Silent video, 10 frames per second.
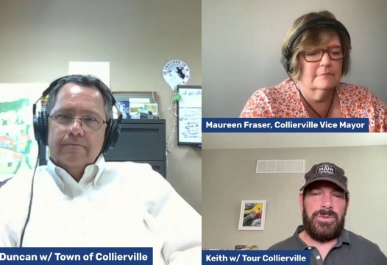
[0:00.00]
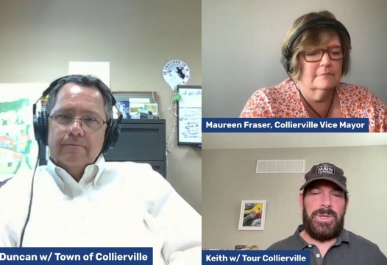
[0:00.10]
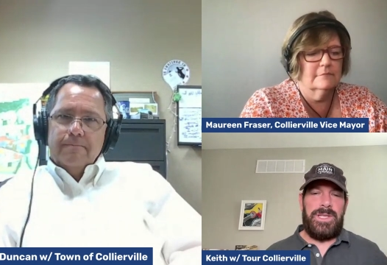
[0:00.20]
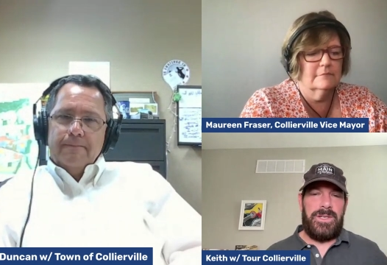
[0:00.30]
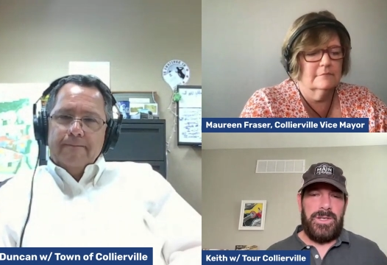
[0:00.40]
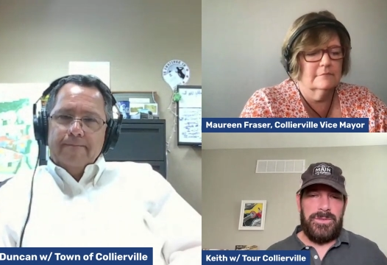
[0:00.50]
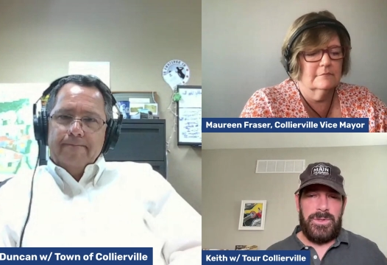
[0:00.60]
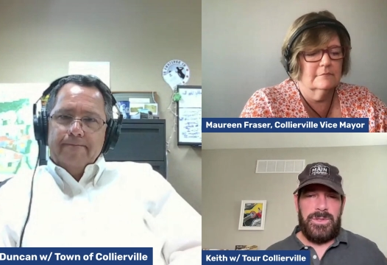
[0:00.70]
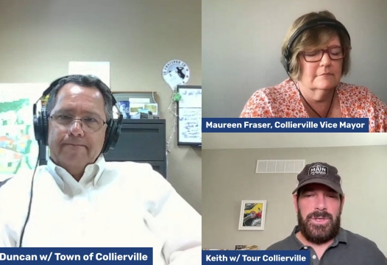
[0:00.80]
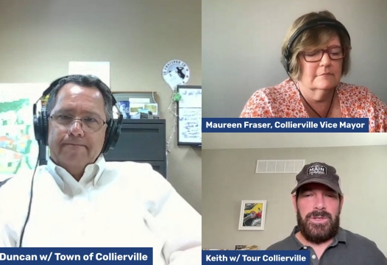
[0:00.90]
Speaker 1: the way the
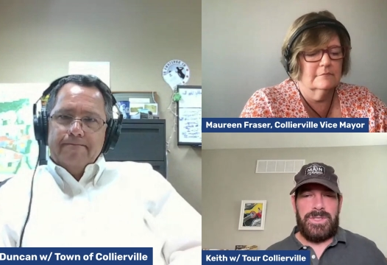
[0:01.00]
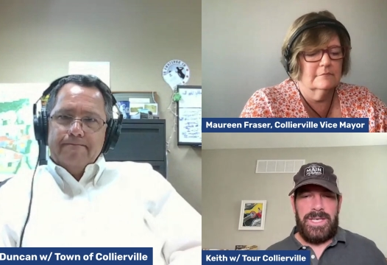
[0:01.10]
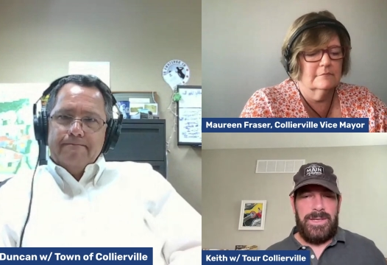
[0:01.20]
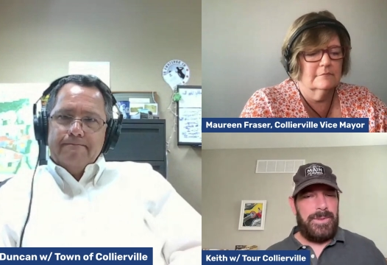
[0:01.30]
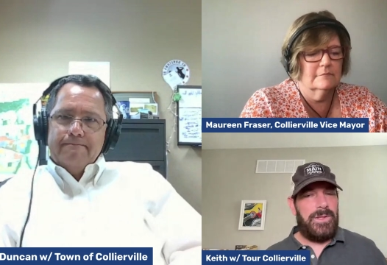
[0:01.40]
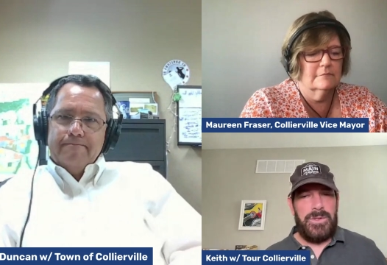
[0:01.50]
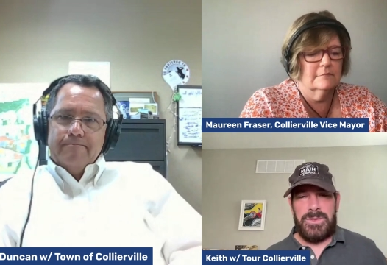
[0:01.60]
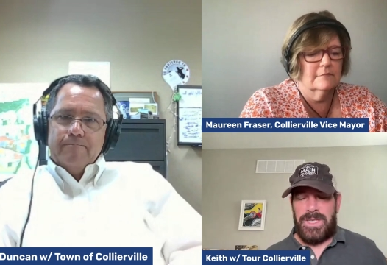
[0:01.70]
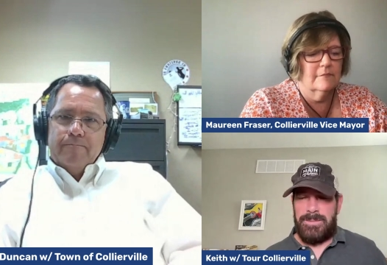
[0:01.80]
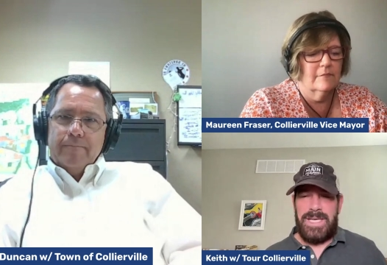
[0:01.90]
Collierville grows. I am a local
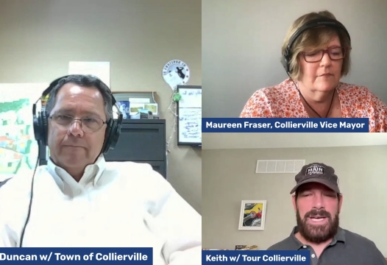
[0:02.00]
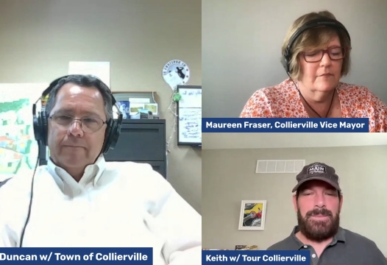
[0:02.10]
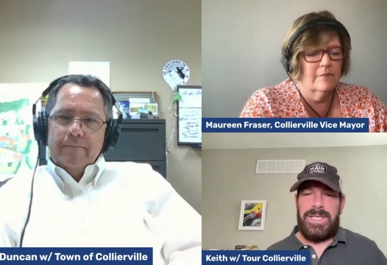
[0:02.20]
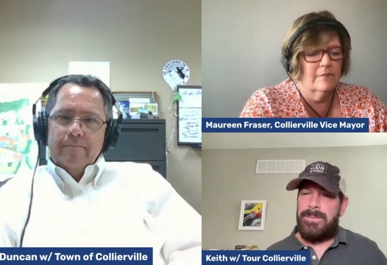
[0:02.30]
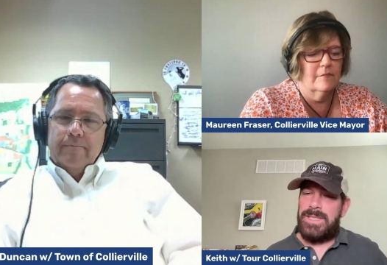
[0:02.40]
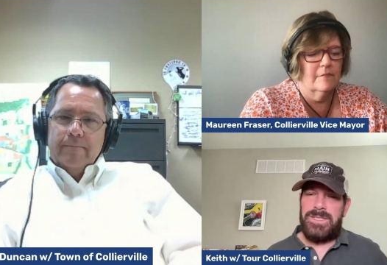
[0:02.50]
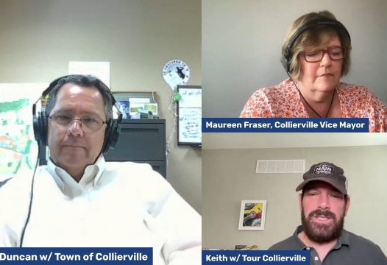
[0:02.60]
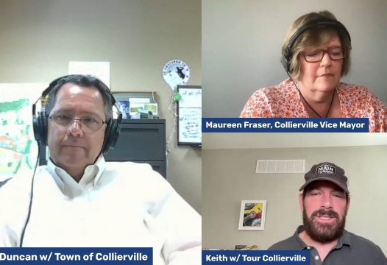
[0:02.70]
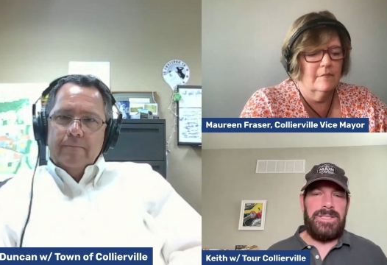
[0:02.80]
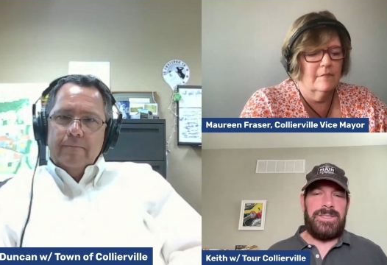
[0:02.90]
type guy, but I'm at
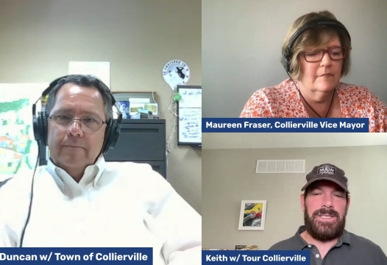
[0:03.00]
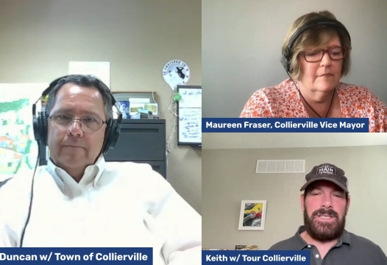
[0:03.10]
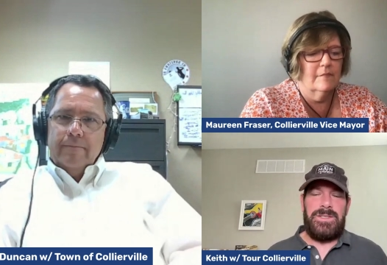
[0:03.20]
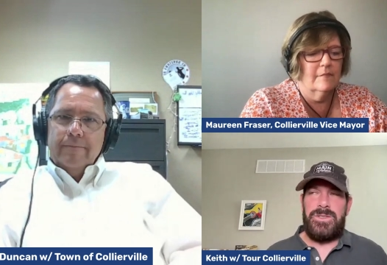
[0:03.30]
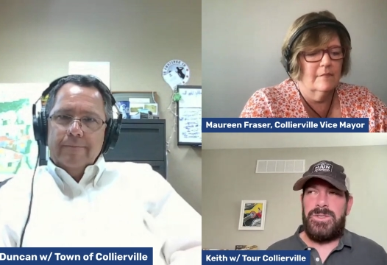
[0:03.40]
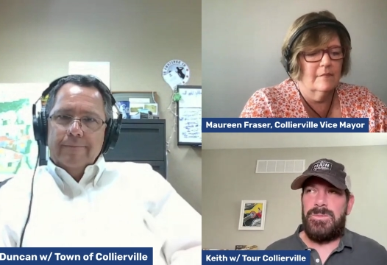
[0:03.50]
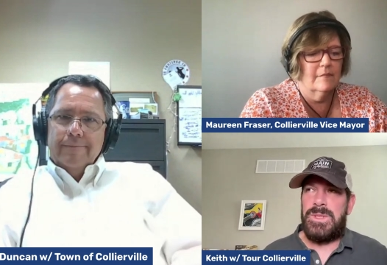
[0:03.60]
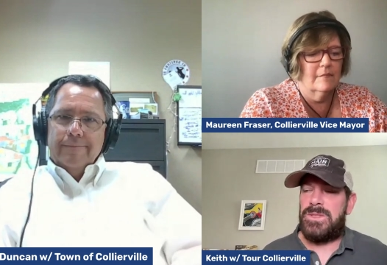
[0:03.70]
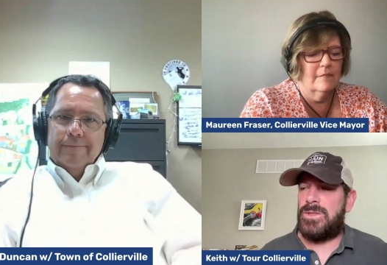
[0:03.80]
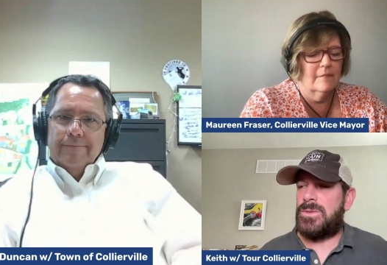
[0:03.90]
Chili's, and, and you should be
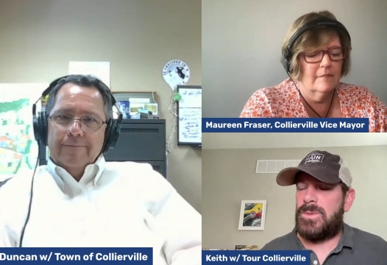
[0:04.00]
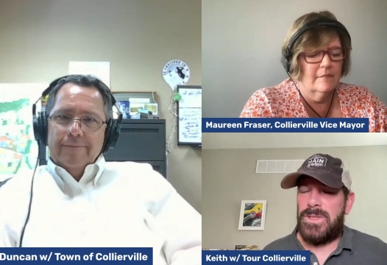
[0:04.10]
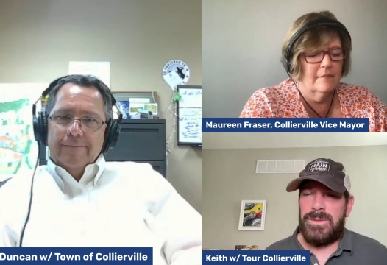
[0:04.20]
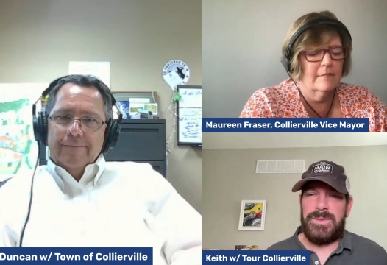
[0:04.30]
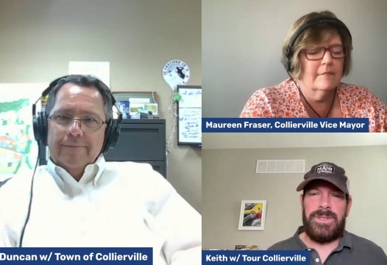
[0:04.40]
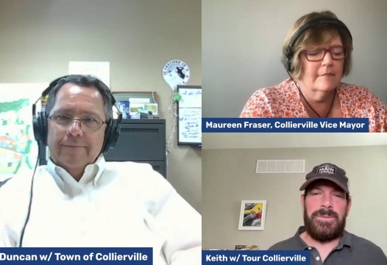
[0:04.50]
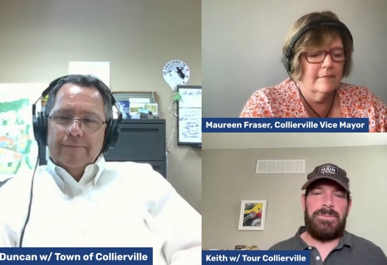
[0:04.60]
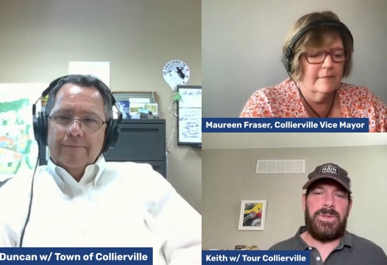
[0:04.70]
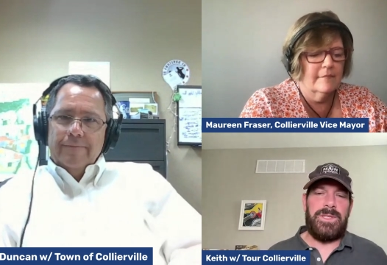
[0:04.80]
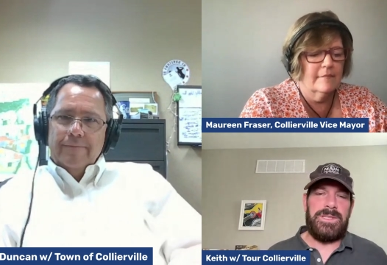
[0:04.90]
too, um, some
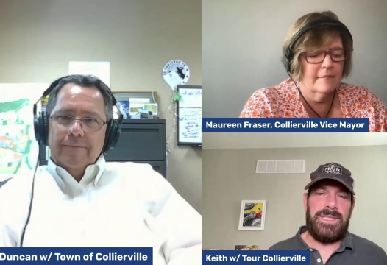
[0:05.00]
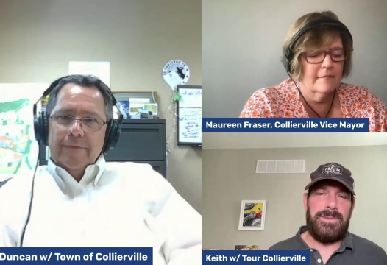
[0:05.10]
part of the time.